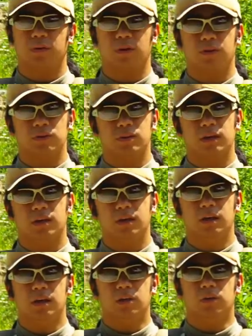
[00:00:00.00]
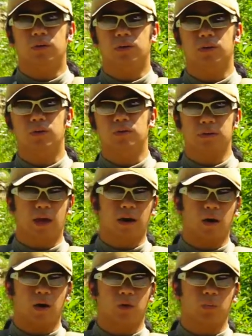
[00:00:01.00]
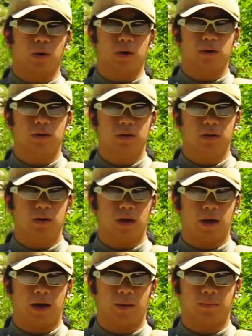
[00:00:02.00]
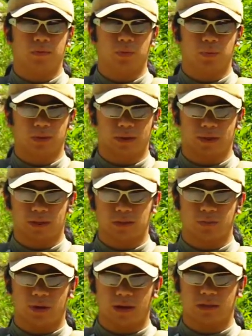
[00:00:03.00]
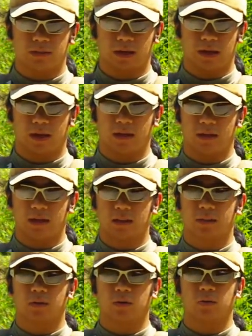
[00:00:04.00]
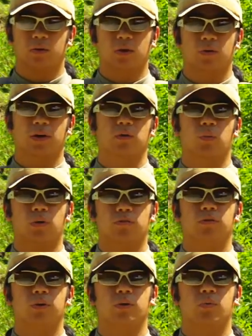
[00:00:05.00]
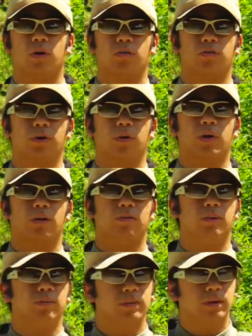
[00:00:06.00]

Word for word: another sling, you can use that hardware um, to really customize and get the correct workflow you want for your rifle.